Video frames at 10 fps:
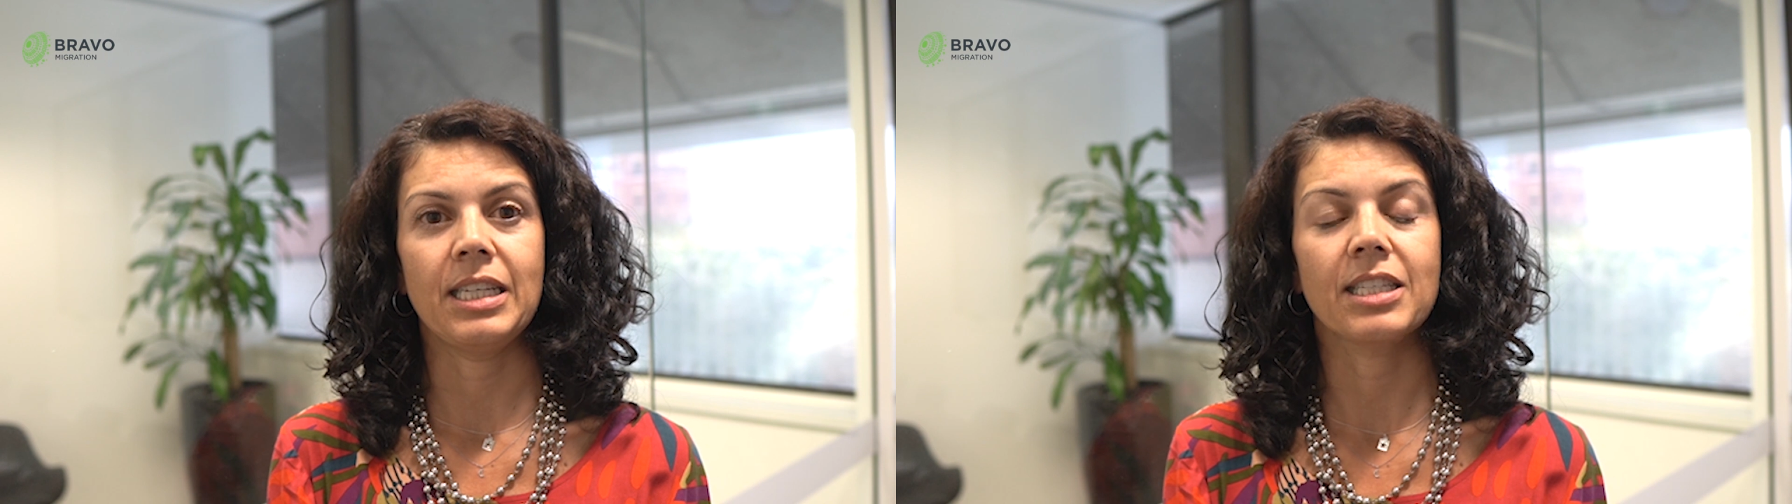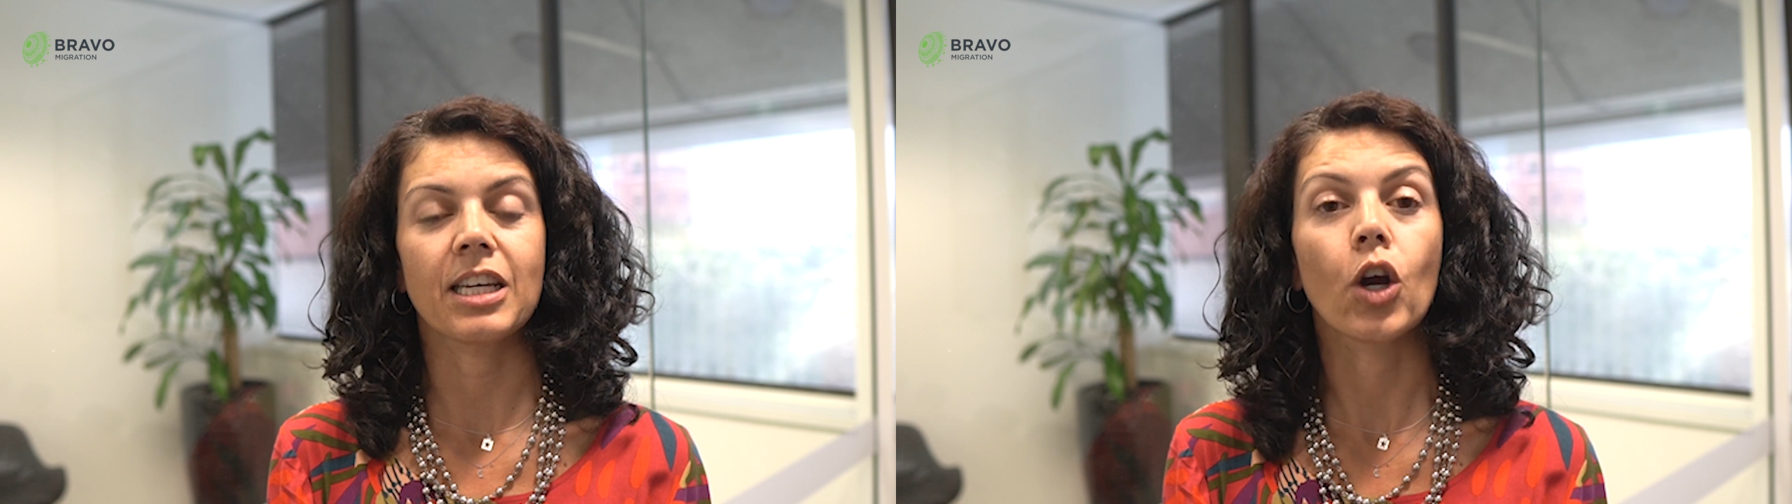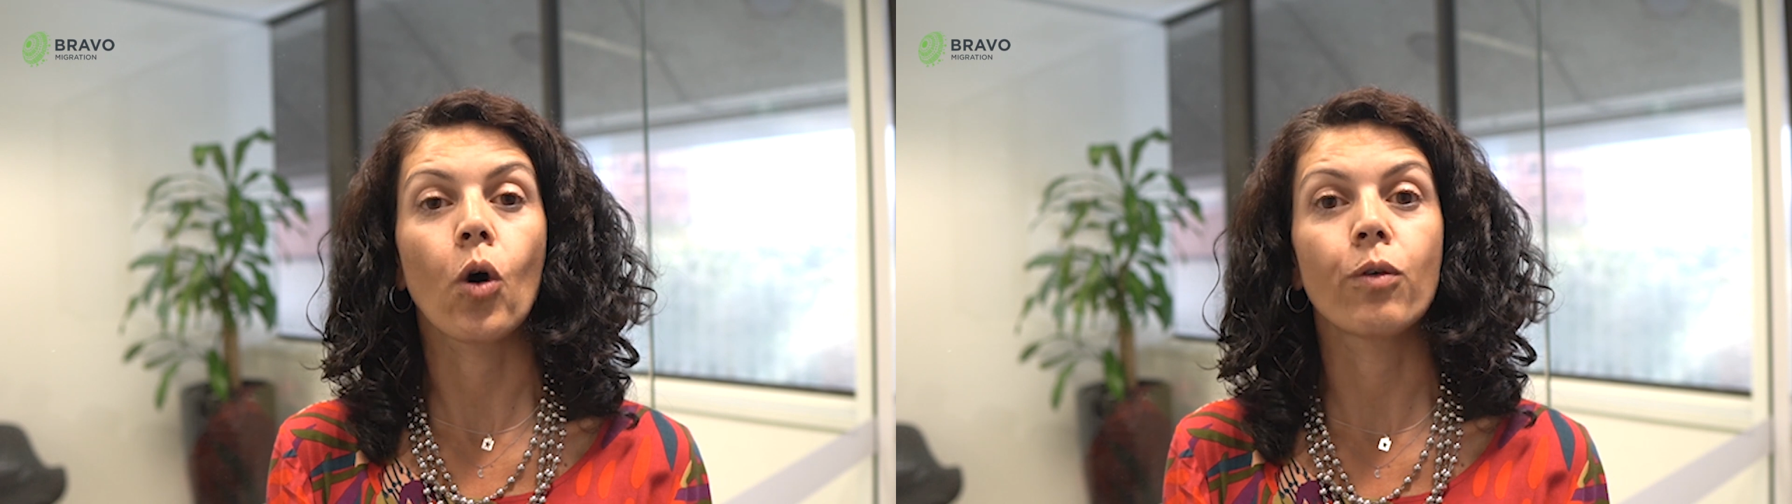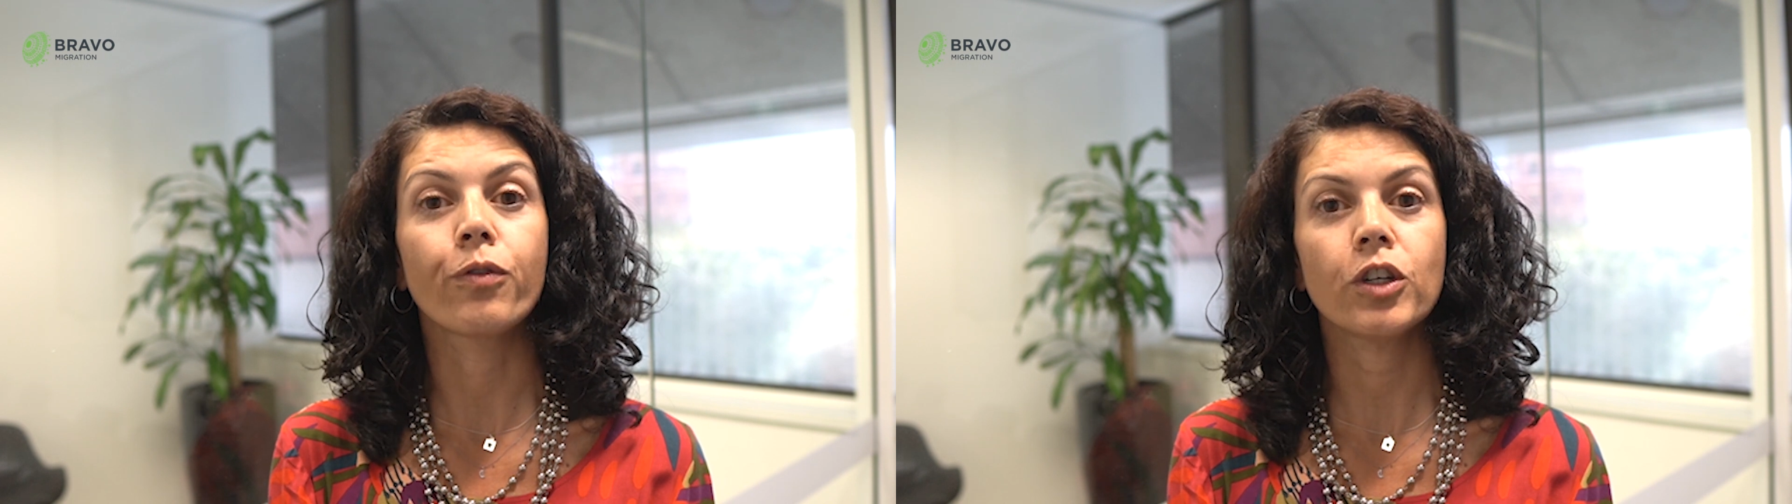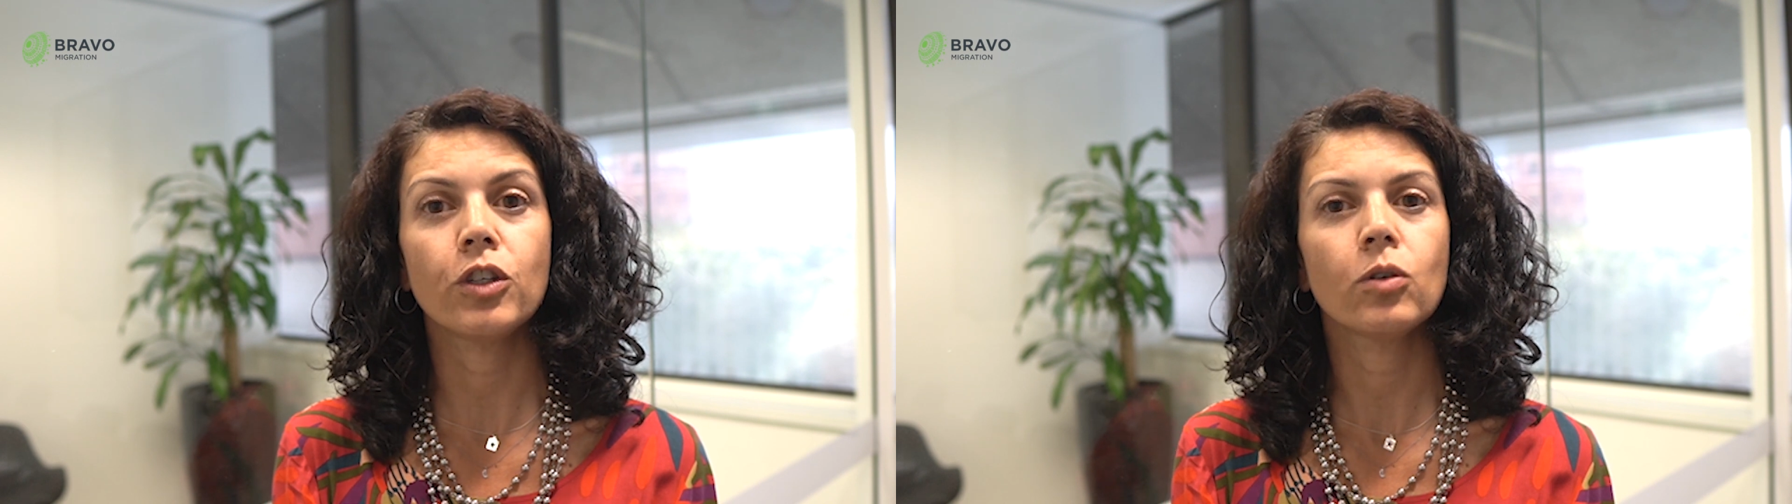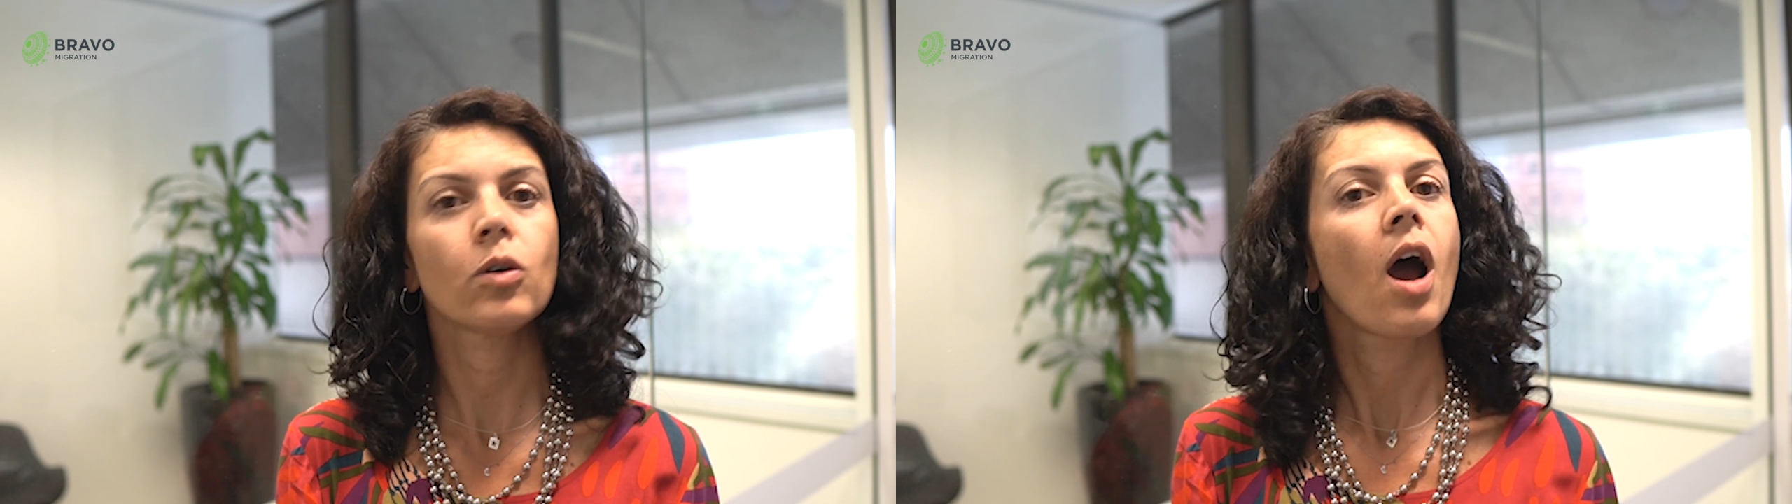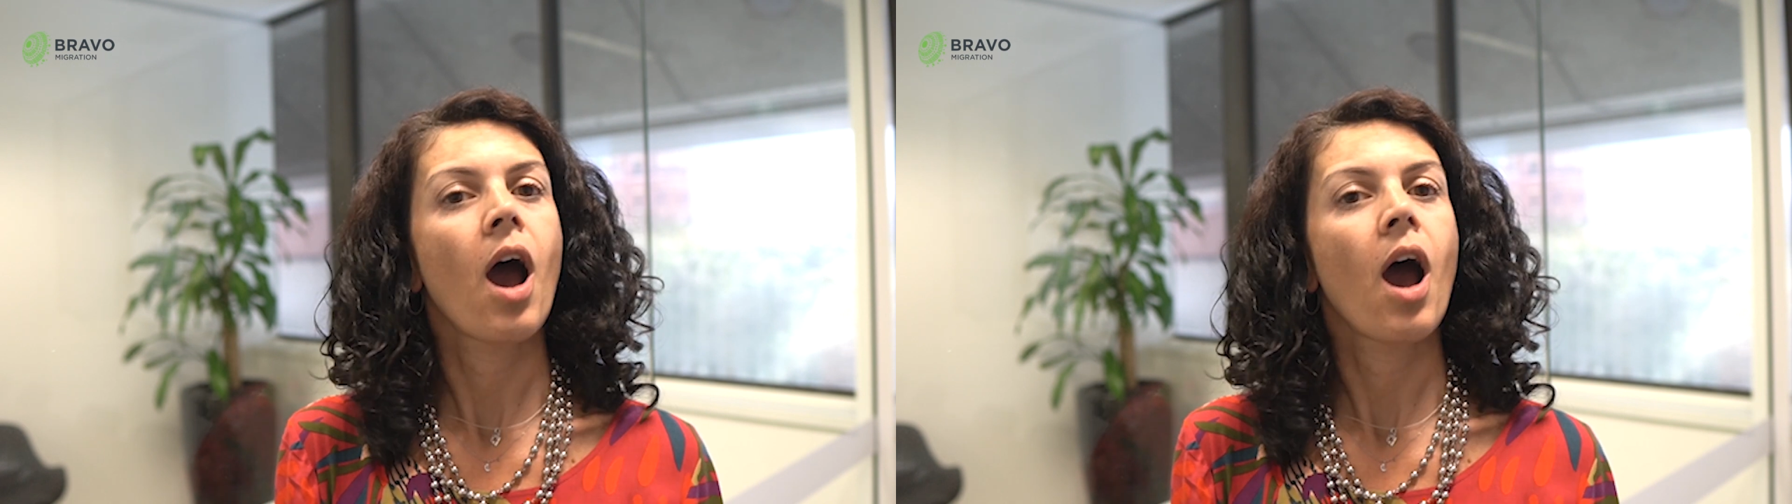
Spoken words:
is a goal for you,